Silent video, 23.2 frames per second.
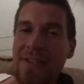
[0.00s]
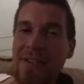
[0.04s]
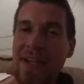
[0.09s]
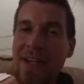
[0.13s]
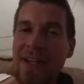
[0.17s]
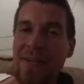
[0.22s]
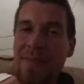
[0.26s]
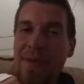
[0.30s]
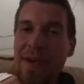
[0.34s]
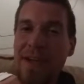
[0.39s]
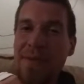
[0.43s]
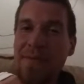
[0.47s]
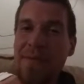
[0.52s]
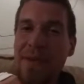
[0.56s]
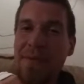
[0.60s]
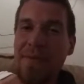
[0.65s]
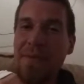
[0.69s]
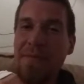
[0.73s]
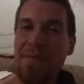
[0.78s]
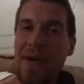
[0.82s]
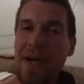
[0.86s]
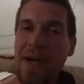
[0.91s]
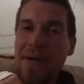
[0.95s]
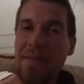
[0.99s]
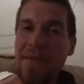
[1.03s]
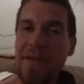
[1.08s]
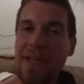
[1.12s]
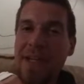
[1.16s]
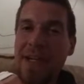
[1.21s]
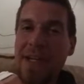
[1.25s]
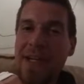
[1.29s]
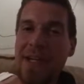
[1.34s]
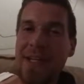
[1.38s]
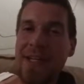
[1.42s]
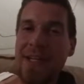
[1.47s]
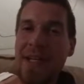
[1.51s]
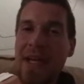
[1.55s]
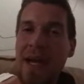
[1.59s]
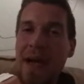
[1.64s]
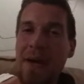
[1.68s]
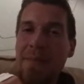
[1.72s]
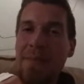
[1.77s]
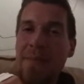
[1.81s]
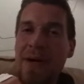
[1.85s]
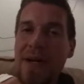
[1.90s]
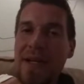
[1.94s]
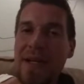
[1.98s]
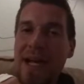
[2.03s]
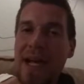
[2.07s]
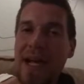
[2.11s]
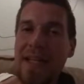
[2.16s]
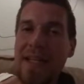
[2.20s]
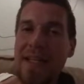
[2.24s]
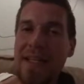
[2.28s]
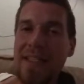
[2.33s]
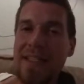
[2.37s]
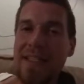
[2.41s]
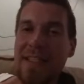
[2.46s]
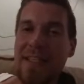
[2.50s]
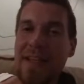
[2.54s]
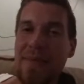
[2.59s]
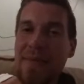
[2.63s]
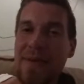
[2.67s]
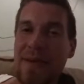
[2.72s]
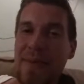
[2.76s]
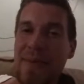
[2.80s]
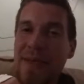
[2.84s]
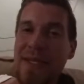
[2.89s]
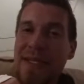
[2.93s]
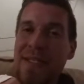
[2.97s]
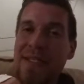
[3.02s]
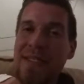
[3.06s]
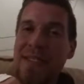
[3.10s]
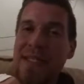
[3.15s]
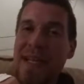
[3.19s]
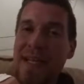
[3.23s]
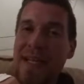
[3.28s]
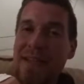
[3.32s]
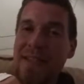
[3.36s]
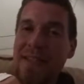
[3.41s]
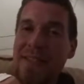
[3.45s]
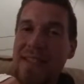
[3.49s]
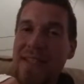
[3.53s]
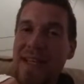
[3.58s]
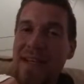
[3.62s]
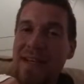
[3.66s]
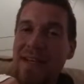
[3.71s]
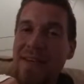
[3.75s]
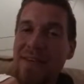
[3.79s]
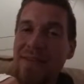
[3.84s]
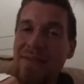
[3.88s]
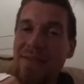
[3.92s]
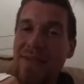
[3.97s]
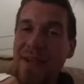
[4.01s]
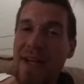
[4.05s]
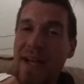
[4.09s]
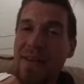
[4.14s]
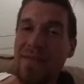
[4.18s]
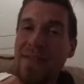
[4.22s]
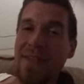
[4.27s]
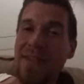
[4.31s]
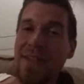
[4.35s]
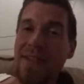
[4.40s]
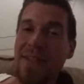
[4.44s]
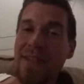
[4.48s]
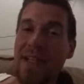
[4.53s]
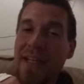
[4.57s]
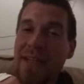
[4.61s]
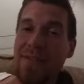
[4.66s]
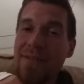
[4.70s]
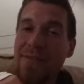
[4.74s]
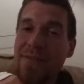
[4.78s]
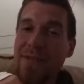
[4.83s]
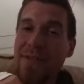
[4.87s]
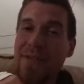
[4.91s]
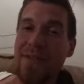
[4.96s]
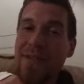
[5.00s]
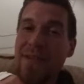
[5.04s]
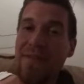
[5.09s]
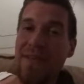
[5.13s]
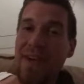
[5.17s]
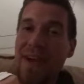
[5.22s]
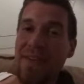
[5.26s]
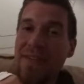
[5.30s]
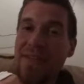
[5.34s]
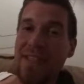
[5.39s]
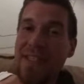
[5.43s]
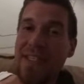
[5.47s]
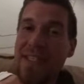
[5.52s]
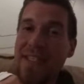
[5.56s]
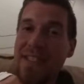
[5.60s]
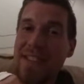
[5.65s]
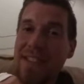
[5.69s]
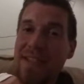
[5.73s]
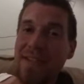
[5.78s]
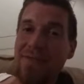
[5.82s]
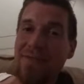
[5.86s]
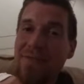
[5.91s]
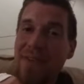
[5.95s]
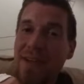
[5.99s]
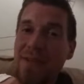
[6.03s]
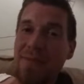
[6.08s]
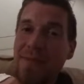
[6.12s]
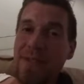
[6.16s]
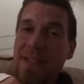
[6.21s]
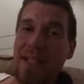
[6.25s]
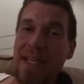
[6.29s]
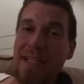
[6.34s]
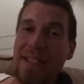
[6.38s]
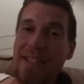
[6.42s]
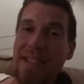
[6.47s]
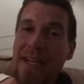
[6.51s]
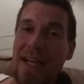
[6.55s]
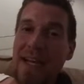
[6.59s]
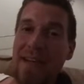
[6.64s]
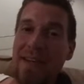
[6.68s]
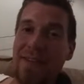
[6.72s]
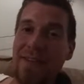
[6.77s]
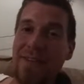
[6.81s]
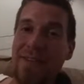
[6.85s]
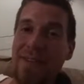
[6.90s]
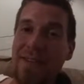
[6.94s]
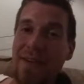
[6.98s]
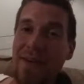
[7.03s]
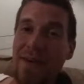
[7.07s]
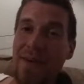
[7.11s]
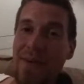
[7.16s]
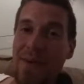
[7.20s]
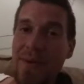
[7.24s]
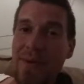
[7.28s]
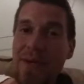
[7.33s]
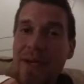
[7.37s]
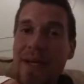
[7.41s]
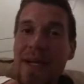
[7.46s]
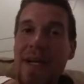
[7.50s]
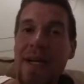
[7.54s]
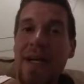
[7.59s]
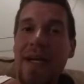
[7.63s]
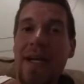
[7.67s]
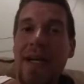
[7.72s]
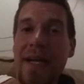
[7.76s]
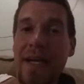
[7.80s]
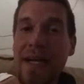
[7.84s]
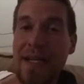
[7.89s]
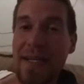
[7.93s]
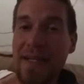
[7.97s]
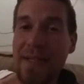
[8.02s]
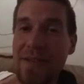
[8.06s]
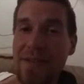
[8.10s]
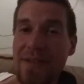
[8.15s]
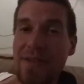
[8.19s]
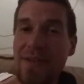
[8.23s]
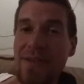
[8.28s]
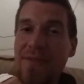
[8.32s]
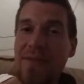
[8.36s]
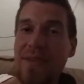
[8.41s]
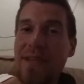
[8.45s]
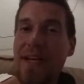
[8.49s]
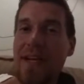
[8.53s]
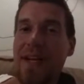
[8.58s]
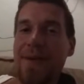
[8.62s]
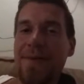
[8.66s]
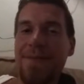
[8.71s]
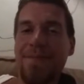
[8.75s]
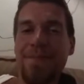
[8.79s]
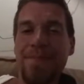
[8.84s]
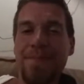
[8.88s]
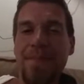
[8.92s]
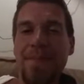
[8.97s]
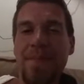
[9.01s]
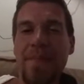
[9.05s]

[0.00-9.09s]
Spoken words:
trying to bring him up in popularity, but I think the WWE is hell set on letting Rusev have a decent run with that title, so he goes over there.